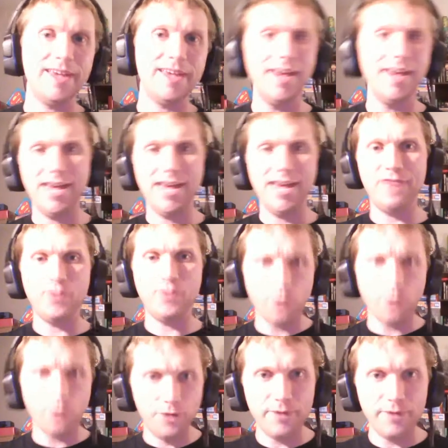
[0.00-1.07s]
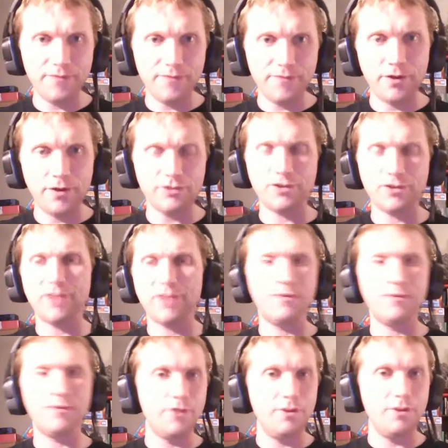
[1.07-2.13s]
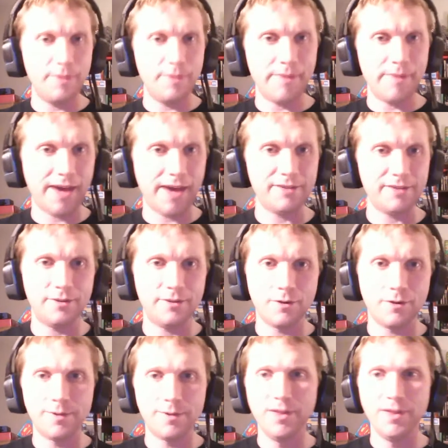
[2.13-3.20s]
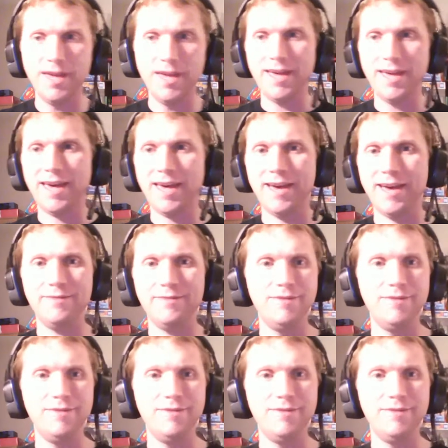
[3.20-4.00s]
if it will be full strength, it will be back to normal, and